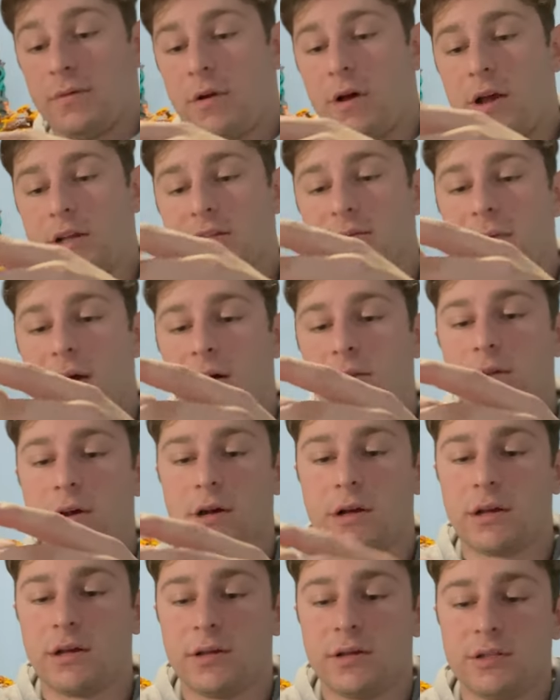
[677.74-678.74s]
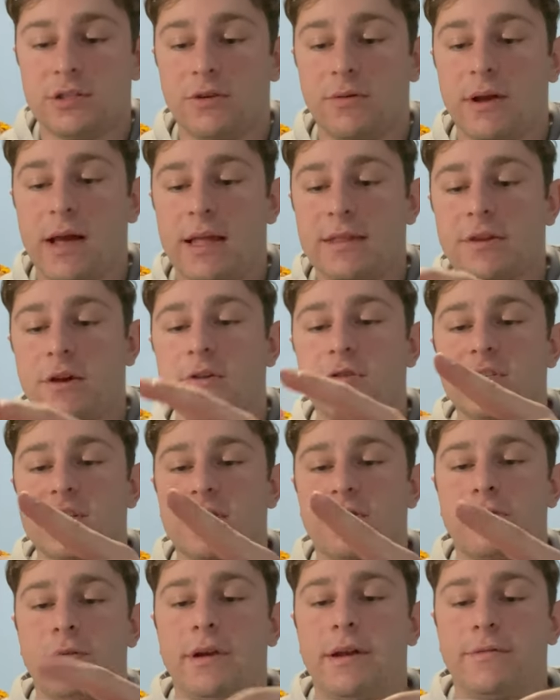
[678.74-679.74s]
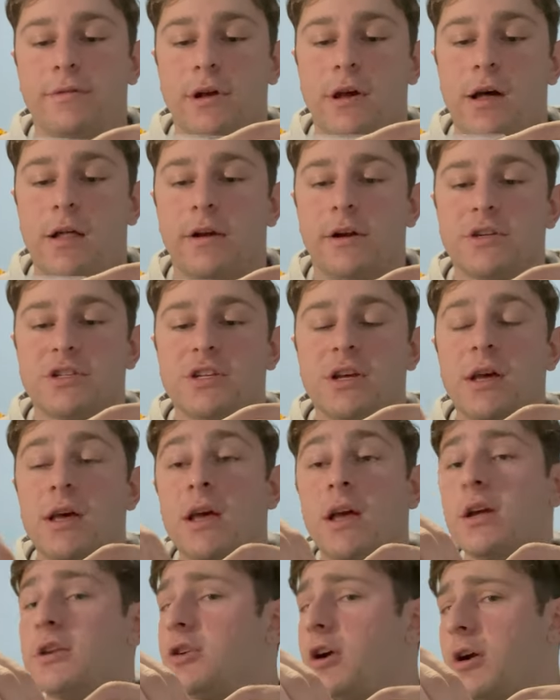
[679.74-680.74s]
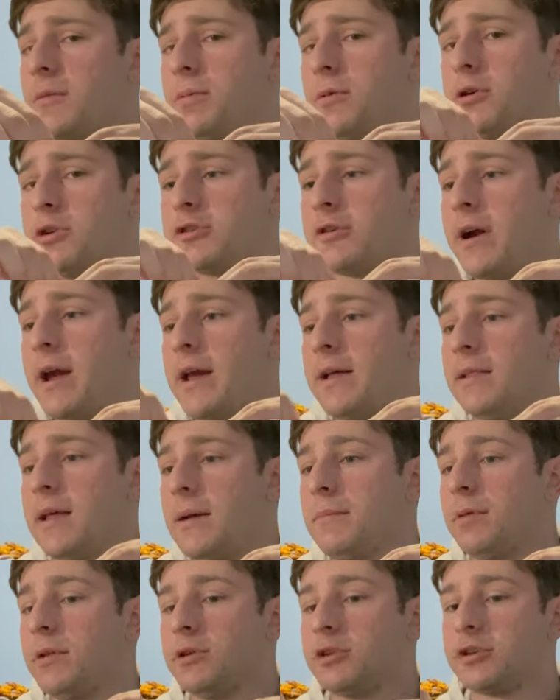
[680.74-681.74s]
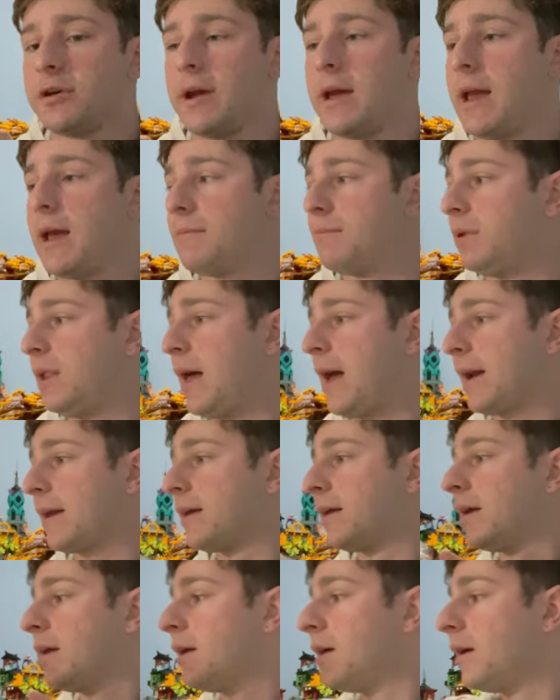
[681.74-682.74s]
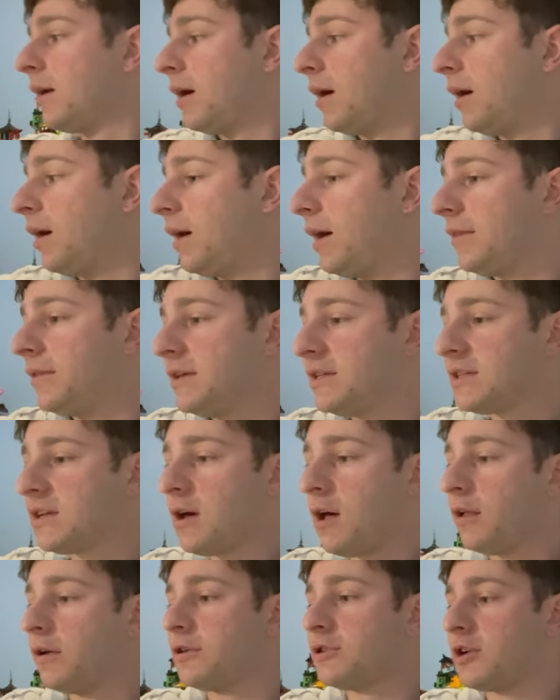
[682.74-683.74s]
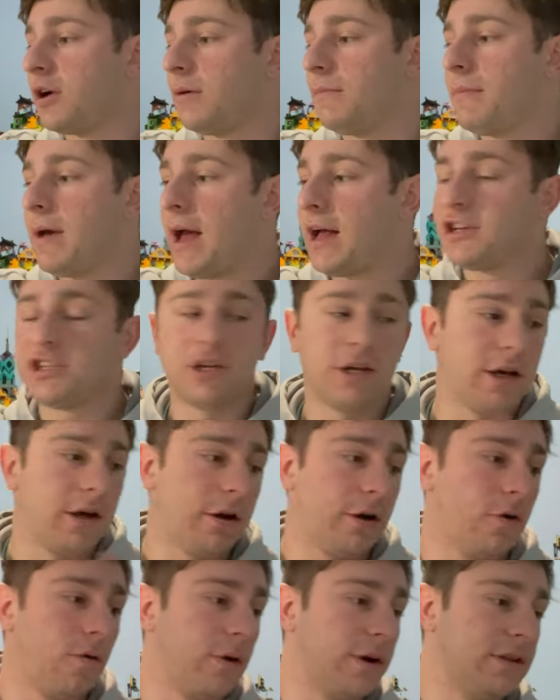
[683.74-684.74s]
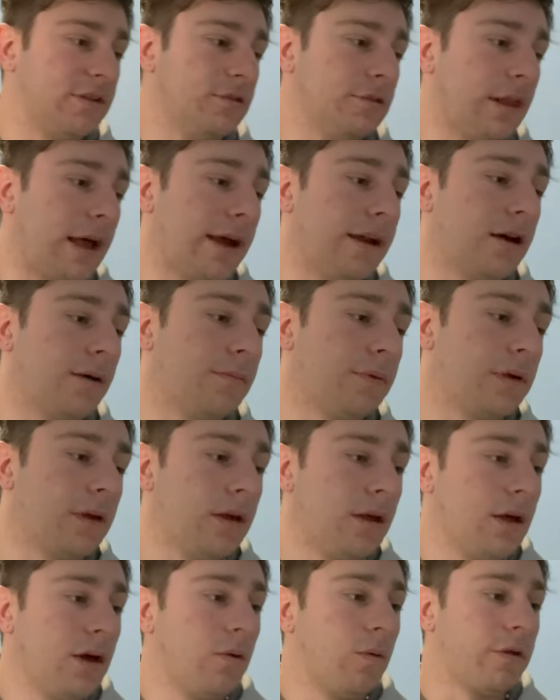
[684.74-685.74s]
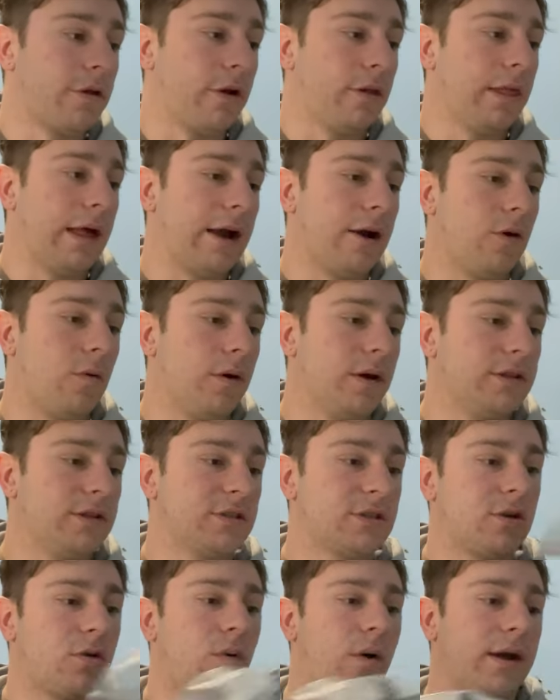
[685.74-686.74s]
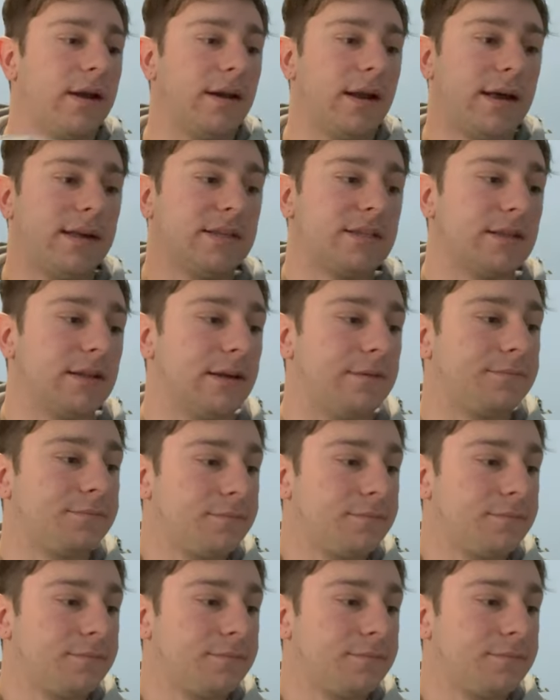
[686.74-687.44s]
Awesome outlook. So we got those in three different colors, dark bluish gray, light bluish gray, and black. Uh, and these colors are matching and going to line up with our Lego ones quite nicely.